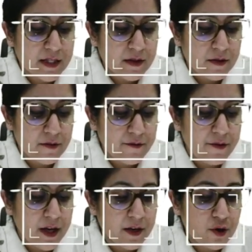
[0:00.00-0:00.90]
We are
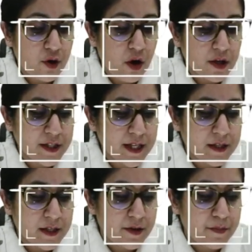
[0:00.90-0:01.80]
not yet given
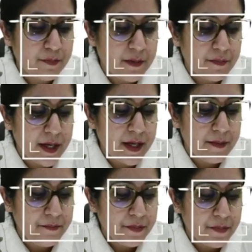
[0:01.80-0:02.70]
PB,
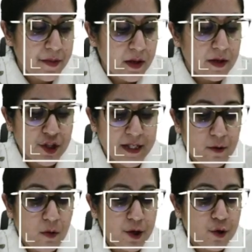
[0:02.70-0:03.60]
which is
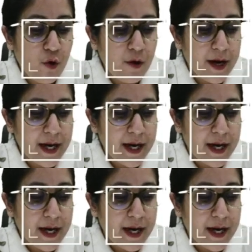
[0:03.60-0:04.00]
equal to A